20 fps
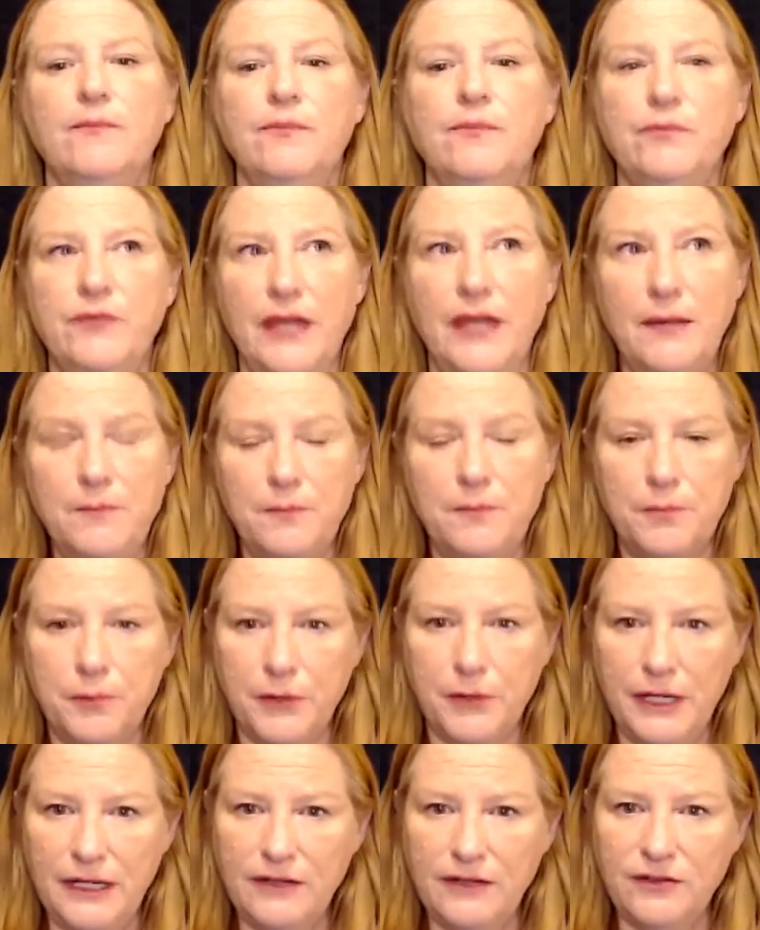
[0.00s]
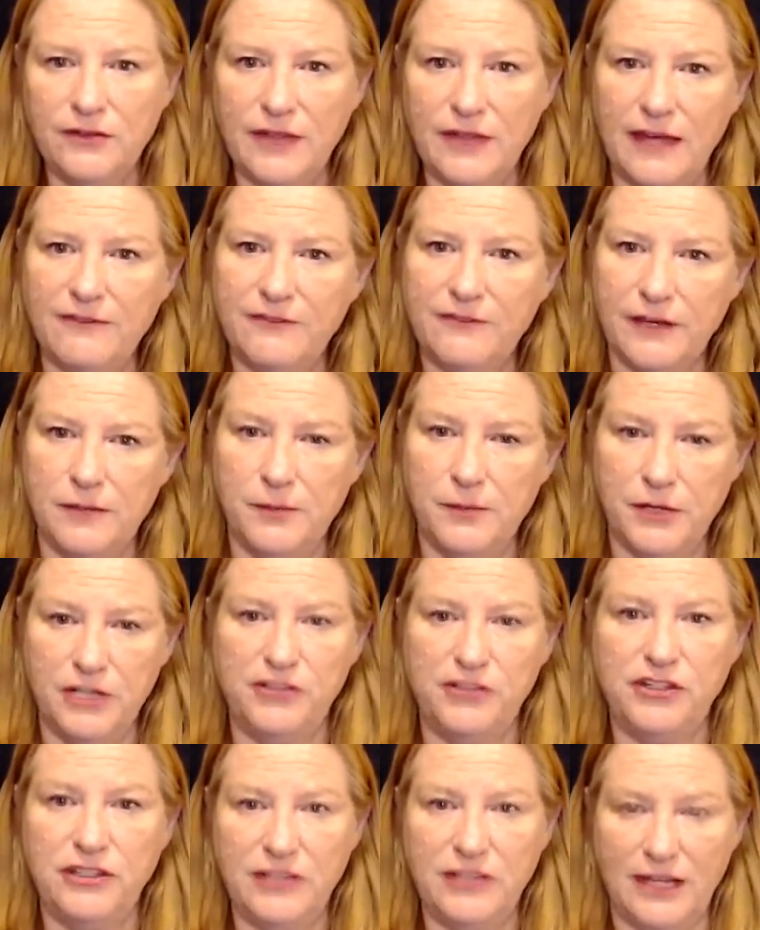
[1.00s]
that brings that
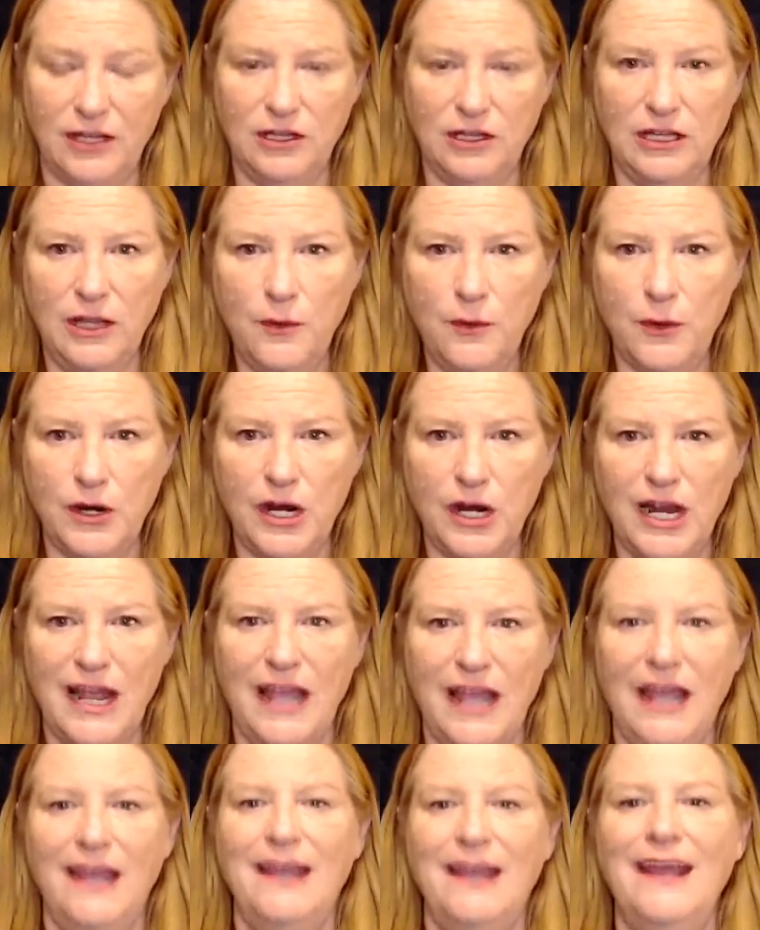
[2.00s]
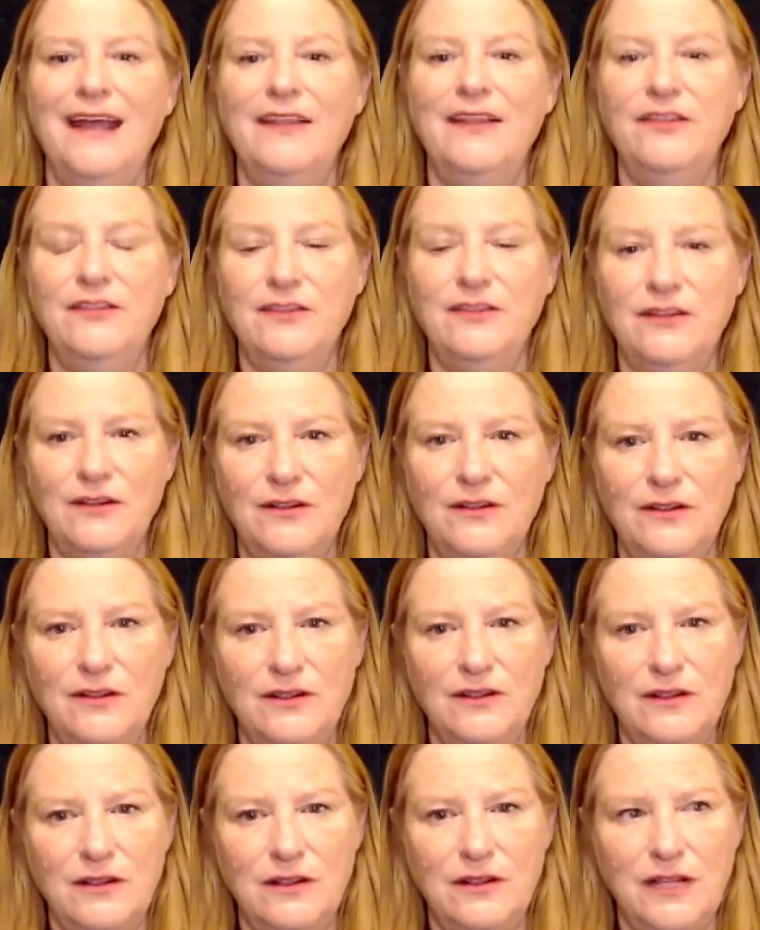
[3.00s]
vibration down lower and
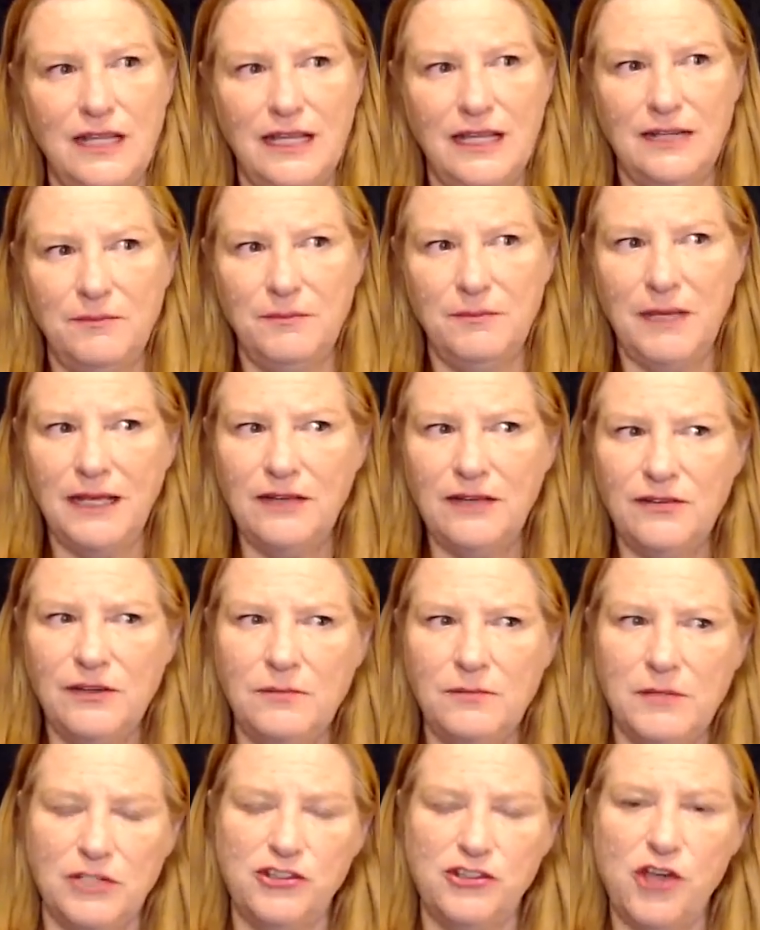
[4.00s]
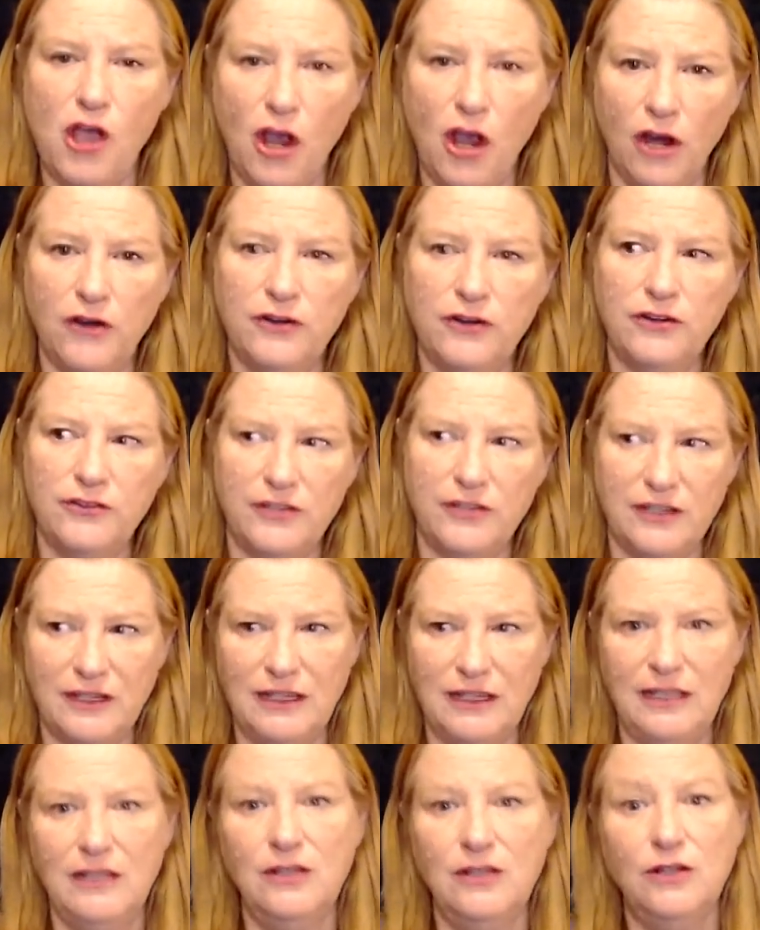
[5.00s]
it makes it much harder to
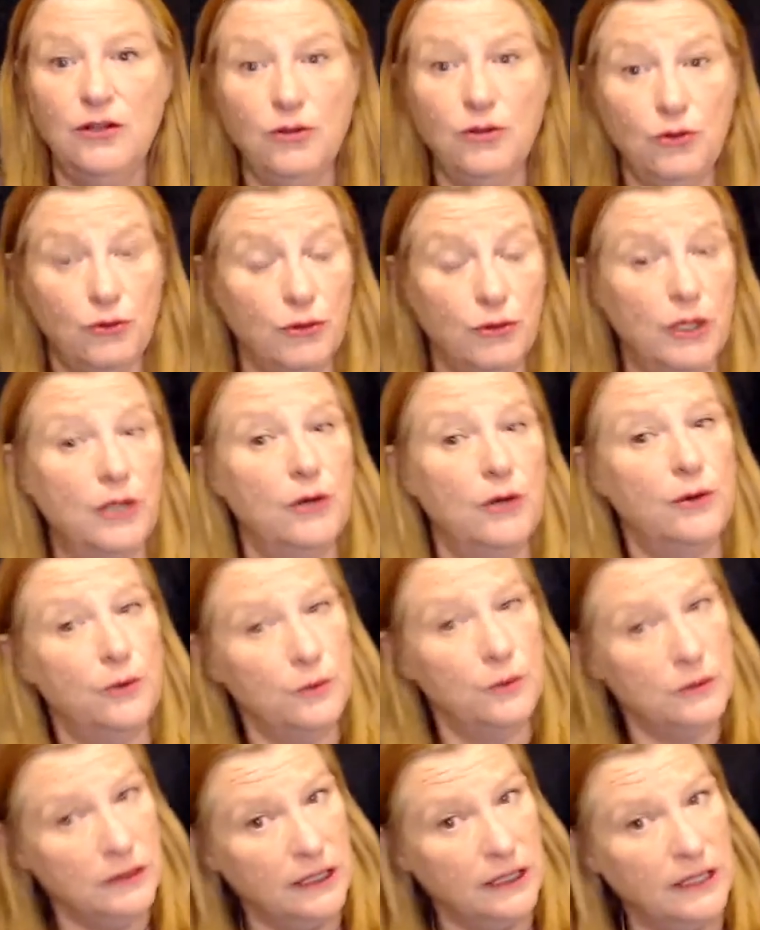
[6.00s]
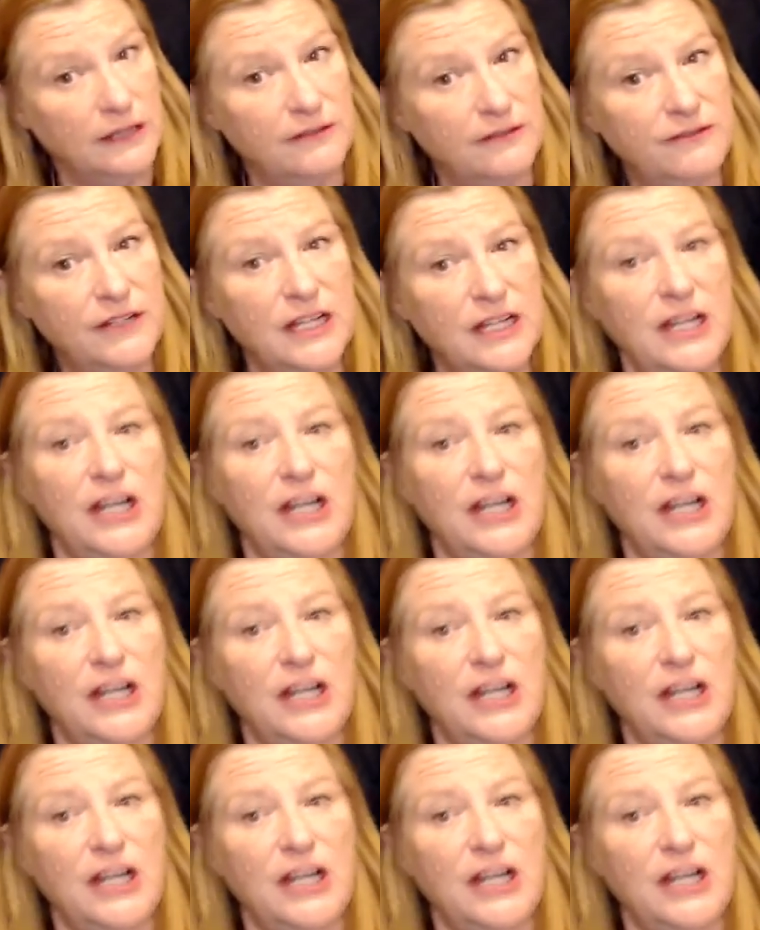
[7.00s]
heal, grow, love.